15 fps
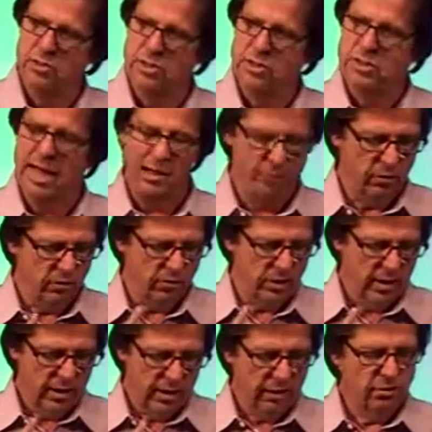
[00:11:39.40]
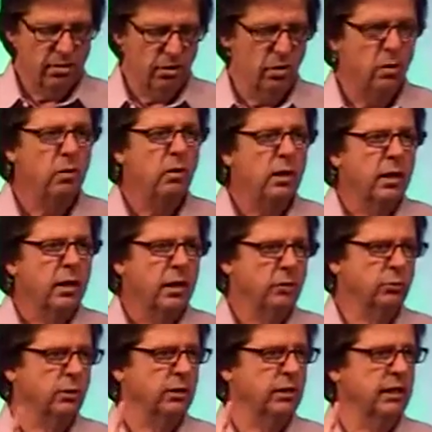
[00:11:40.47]
his disciples. And two, as
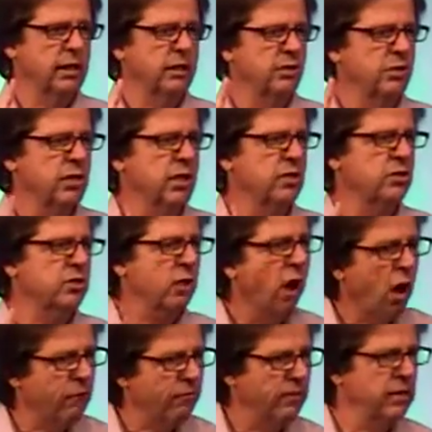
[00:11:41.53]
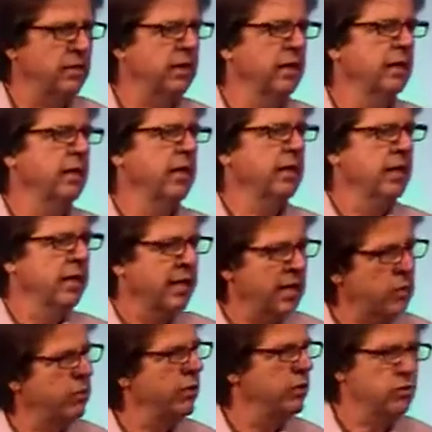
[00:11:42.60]
we see Jesus often did, he
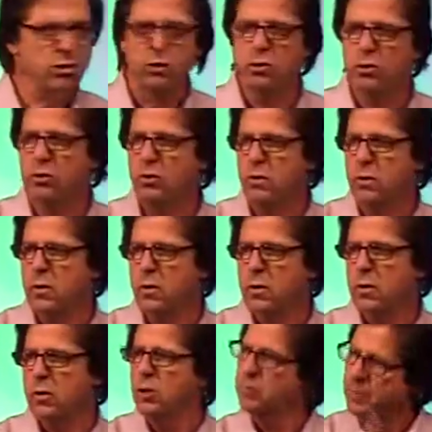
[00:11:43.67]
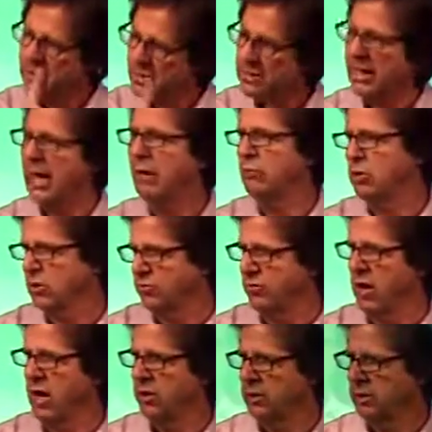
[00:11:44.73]
withdrew to spend time with his
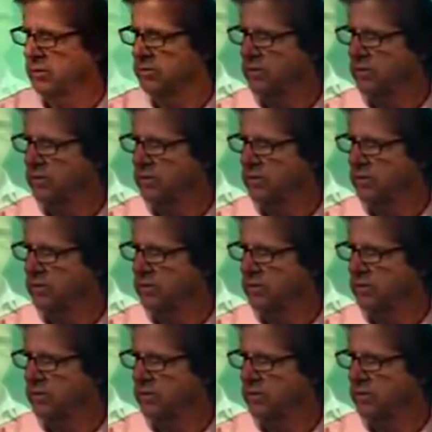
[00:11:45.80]
Father,